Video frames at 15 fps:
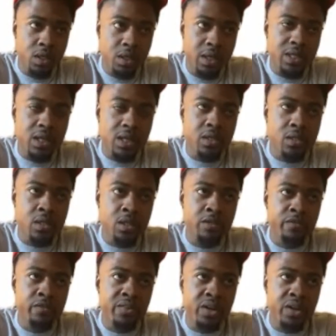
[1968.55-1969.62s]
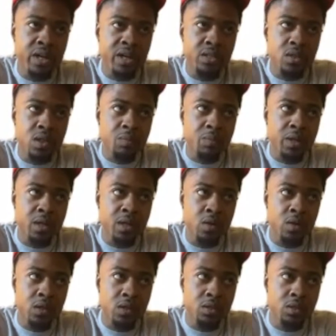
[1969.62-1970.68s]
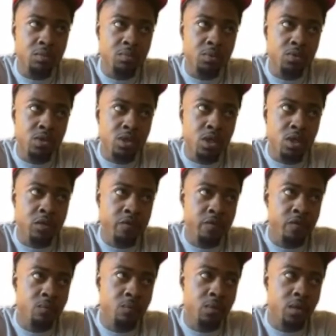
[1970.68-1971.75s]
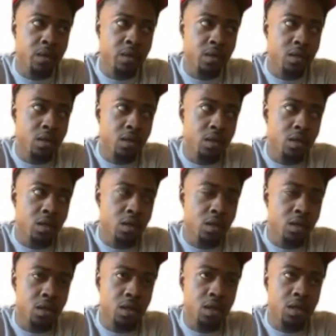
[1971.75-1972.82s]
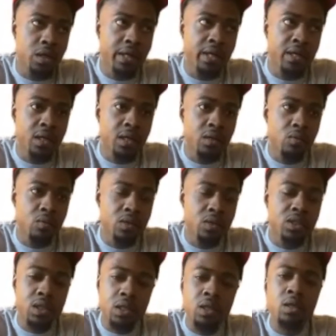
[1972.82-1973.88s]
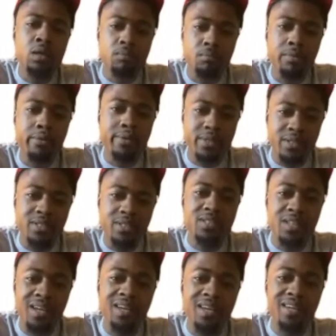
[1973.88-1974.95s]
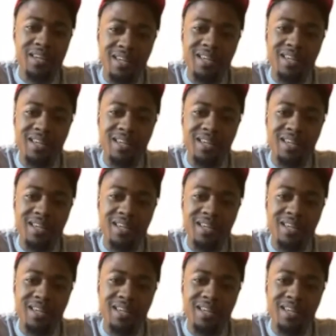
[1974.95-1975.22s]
That's actually a field I enjoy playing on because of the blue turf. But and then once again, Boise State.